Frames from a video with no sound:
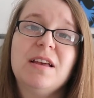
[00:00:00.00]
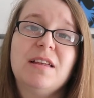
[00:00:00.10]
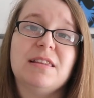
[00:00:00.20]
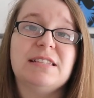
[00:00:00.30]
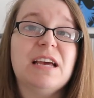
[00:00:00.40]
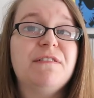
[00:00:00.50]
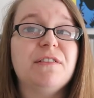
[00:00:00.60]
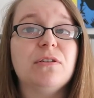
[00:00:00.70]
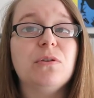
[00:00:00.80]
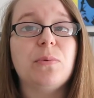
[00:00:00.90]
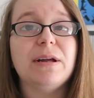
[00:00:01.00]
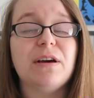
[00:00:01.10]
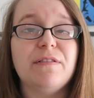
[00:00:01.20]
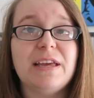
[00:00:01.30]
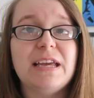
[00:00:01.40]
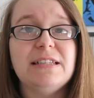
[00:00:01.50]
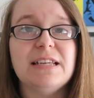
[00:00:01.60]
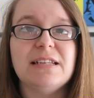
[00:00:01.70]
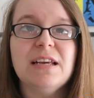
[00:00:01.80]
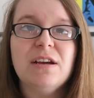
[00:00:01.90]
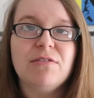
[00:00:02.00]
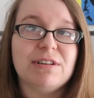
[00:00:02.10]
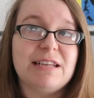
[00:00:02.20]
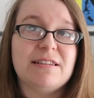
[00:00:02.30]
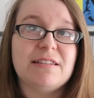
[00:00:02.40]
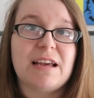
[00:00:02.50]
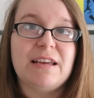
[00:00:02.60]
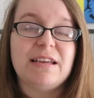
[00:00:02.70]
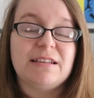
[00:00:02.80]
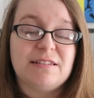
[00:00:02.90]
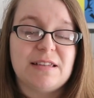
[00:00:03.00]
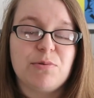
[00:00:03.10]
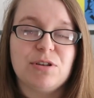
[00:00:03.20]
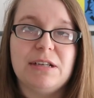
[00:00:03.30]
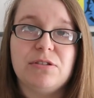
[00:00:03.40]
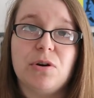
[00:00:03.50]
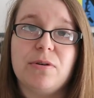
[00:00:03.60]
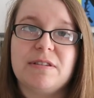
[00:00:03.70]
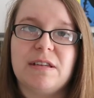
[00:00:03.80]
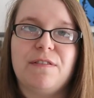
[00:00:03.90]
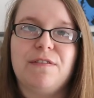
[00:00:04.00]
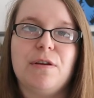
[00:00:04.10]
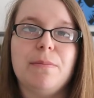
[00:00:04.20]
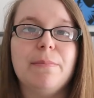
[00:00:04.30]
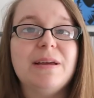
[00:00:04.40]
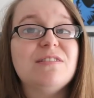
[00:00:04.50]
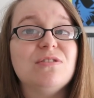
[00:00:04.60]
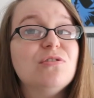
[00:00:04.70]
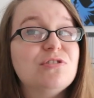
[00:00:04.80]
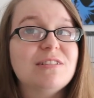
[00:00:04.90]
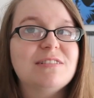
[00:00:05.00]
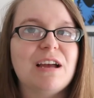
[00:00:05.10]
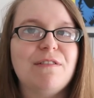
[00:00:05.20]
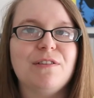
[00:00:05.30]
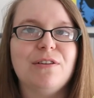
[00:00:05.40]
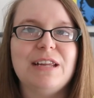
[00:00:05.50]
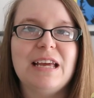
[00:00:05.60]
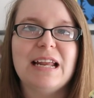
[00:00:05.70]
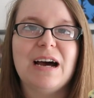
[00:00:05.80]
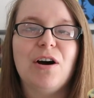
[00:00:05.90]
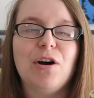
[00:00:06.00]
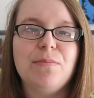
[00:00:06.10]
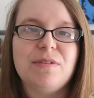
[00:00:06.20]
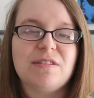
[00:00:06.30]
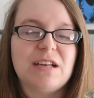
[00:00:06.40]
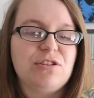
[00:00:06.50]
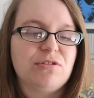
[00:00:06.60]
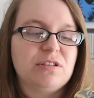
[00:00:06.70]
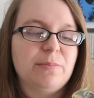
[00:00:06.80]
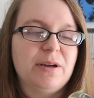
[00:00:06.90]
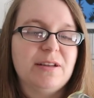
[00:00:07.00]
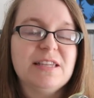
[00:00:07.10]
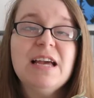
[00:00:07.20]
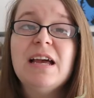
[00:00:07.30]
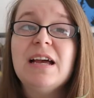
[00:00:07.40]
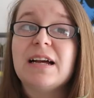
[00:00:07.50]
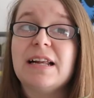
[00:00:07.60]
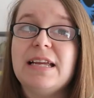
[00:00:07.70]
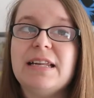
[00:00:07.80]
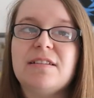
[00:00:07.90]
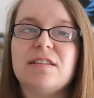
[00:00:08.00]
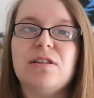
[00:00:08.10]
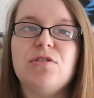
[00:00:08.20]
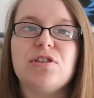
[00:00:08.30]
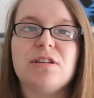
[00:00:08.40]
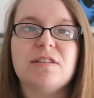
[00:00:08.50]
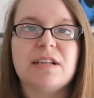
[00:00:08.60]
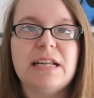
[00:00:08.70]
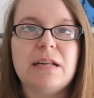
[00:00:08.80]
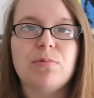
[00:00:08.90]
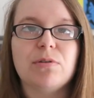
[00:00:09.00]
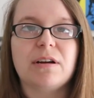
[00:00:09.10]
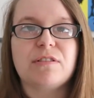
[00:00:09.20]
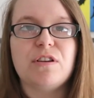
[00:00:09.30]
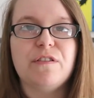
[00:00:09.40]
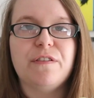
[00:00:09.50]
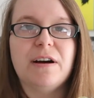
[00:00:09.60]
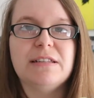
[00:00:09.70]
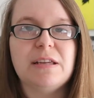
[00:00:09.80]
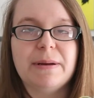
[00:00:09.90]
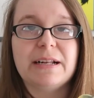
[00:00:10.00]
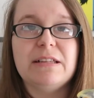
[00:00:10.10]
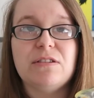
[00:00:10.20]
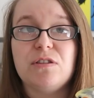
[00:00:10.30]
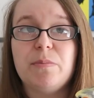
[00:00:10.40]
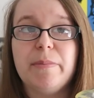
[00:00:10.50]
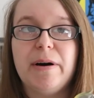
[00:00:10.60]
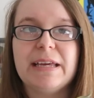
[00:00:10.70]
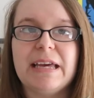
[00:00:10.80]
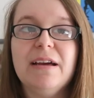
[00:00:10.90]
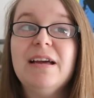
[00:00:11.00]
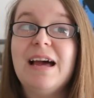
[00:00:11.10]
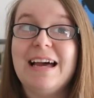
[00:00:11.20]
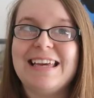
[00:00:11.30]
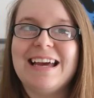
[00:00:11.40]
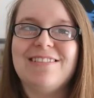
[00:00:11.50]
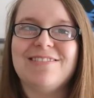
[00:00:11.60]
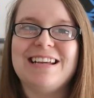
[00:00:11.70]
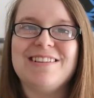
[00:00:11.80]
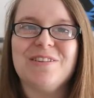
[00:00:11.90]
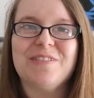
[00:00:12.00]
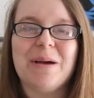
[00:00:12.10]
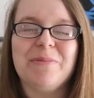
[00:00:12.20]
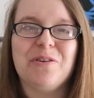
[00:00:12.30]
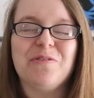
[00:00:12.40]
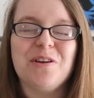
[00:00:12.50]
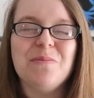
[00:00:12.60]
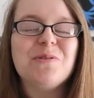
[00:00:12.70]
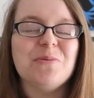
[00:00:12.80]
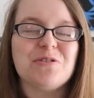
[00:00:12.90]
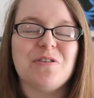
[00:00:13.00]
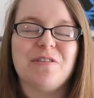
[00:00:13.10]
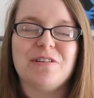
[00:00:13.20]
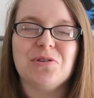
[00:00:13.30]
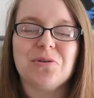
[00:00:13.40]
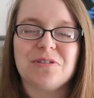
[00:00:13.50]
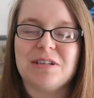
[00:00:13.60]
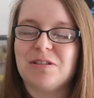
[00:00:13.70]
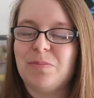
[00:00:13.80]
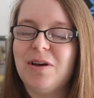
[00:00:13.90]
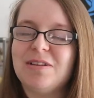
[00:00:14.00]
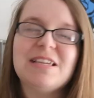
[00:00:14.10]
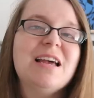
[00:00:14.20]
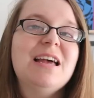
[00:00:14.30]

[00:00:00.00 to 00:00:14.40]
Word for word: the Teflon, when overheated, releases an exceptionally toxic fume. But it's not just Teflon in our homes that's dangerous to birds. Cleaning solutions, cleaning products that you find typically in the supermarket, again release off chemical fumes which are very toxic to birds.